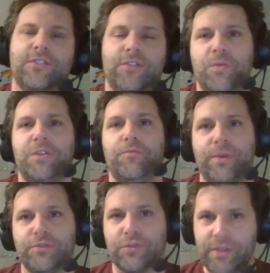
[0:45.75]
on the way you
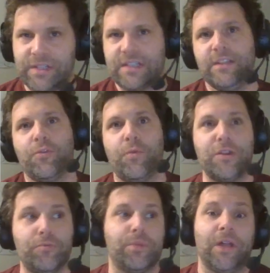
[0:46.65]
build your lists and the way
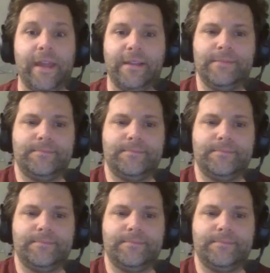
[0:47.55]
you play.